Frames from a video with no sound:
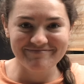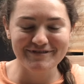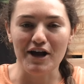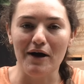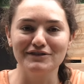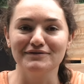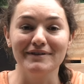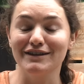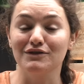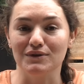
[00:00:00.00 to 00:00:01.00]
so
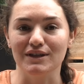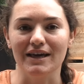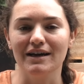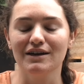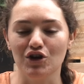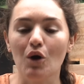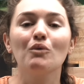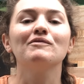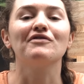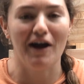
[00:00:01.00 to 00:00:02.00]
that's really no
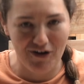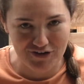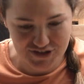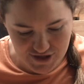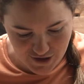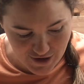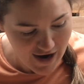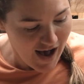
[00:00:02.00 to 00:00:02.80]
room for errors here.